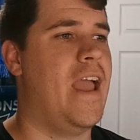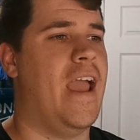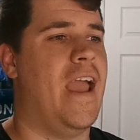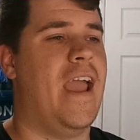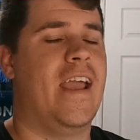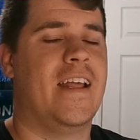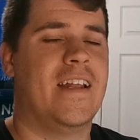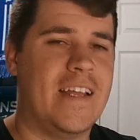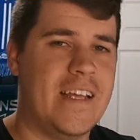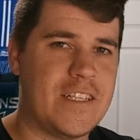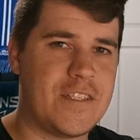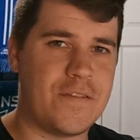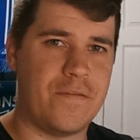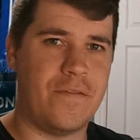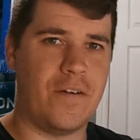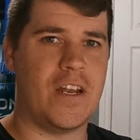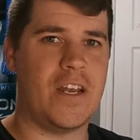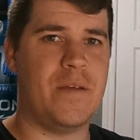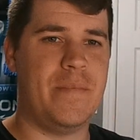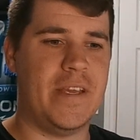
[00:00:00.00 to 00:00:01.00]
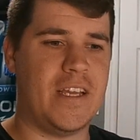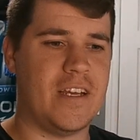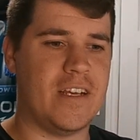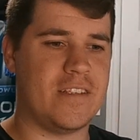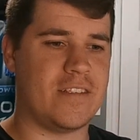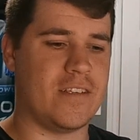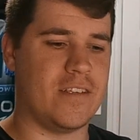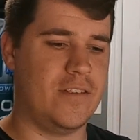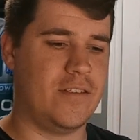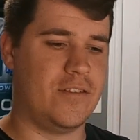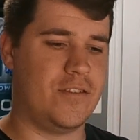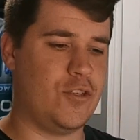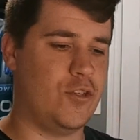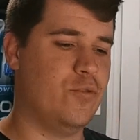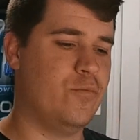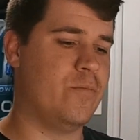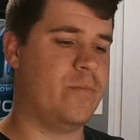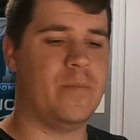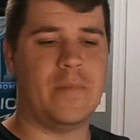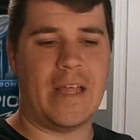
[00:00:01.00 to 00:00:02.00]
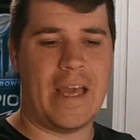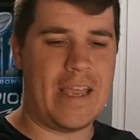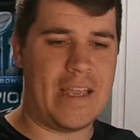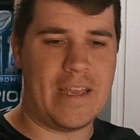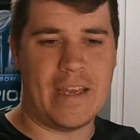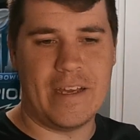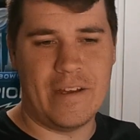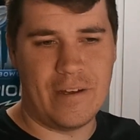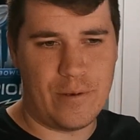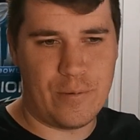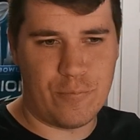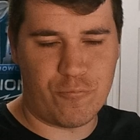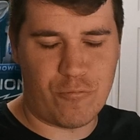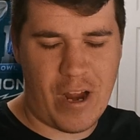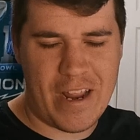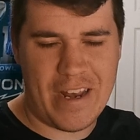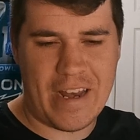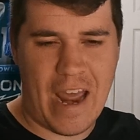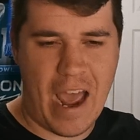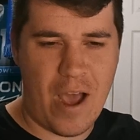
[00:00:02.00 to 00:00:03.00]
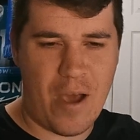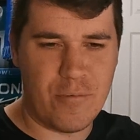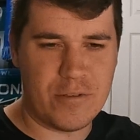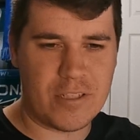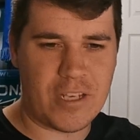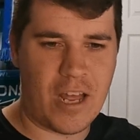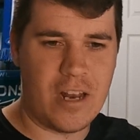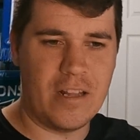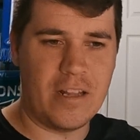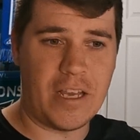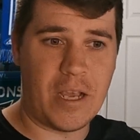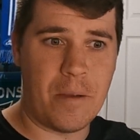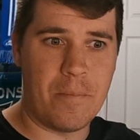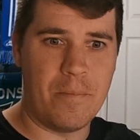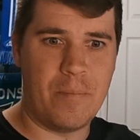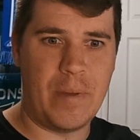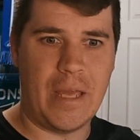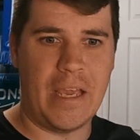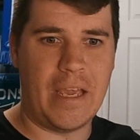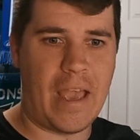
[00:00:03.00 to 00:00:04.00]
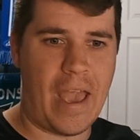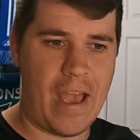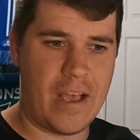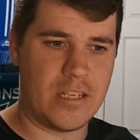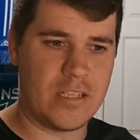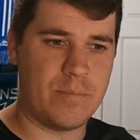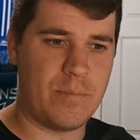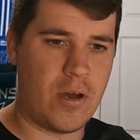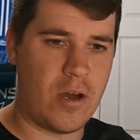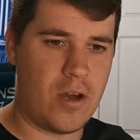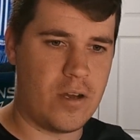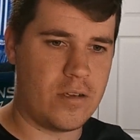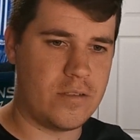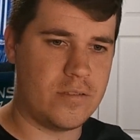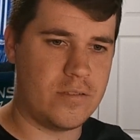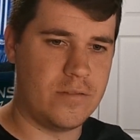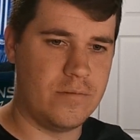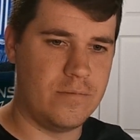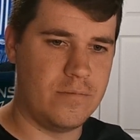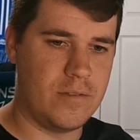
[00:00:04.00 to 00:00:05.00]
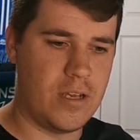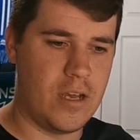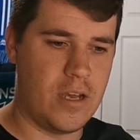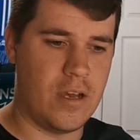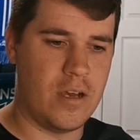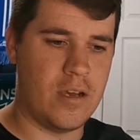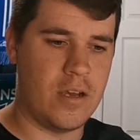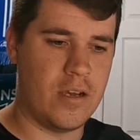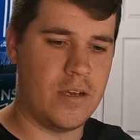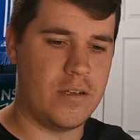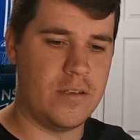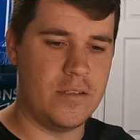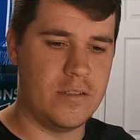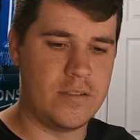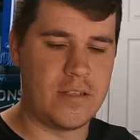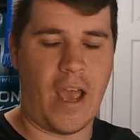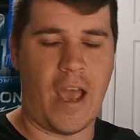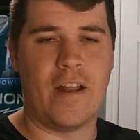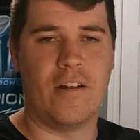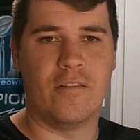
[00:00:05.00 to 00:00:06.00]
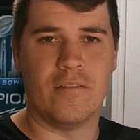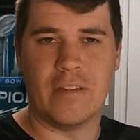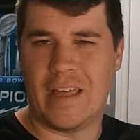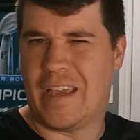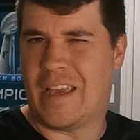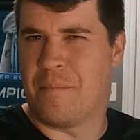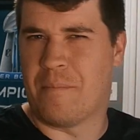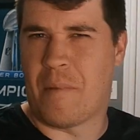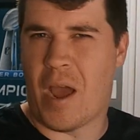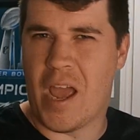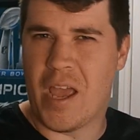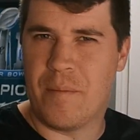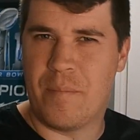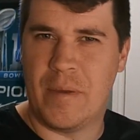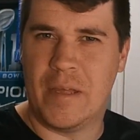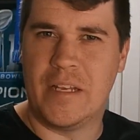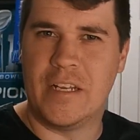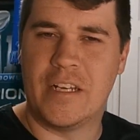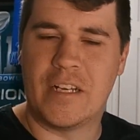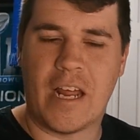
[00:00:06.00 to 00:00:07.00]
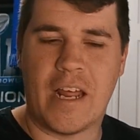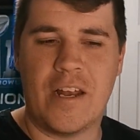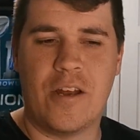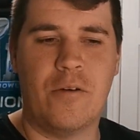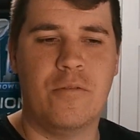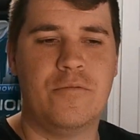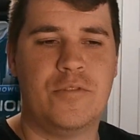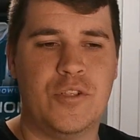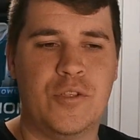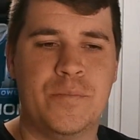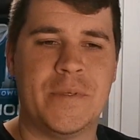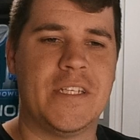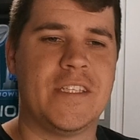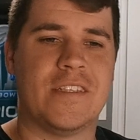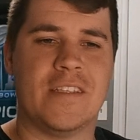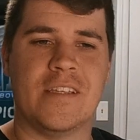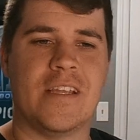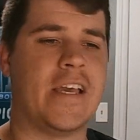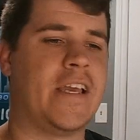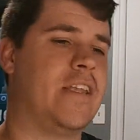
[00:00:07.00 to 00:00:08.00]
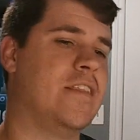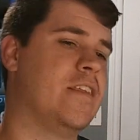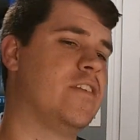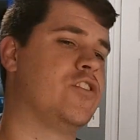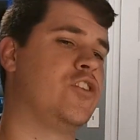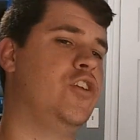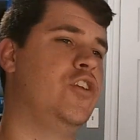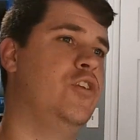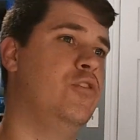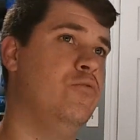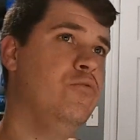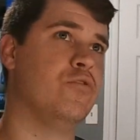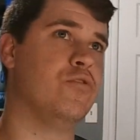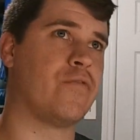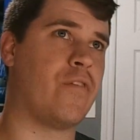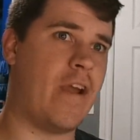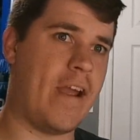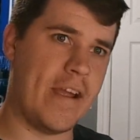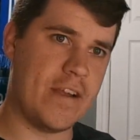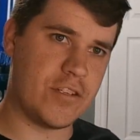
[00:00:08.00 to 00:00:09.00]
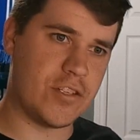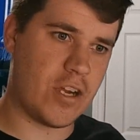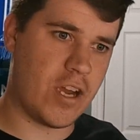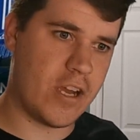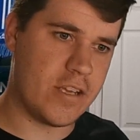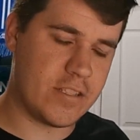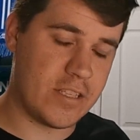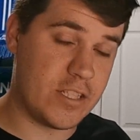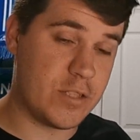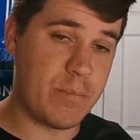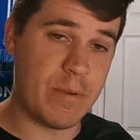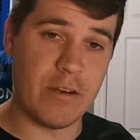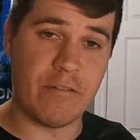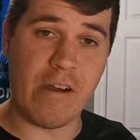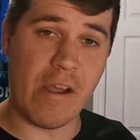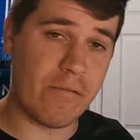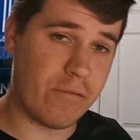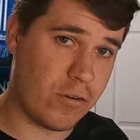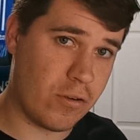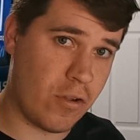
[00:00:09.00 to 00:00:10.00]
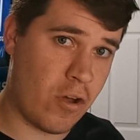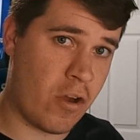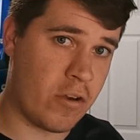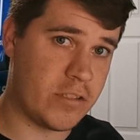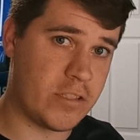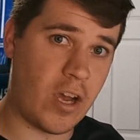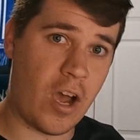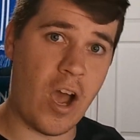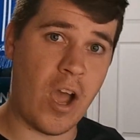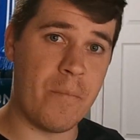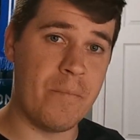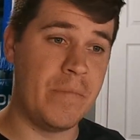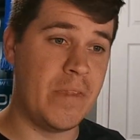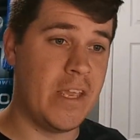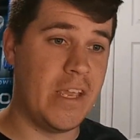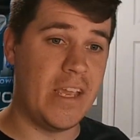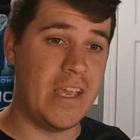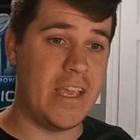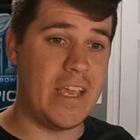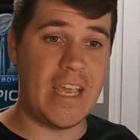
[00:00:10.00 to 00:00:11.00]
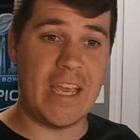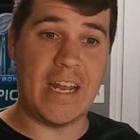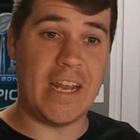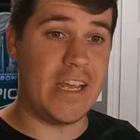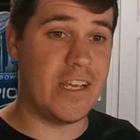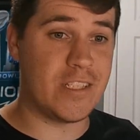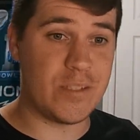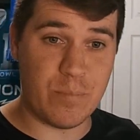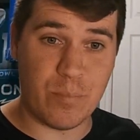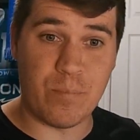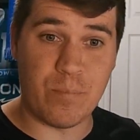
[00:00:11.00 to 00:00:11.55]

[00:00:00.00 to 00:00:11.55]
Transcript: And it's funny because Doom, right now is kind of a big Xbox title, in my opinion. I know Doom isn't this huge franchise. It's been around for a long time. It is,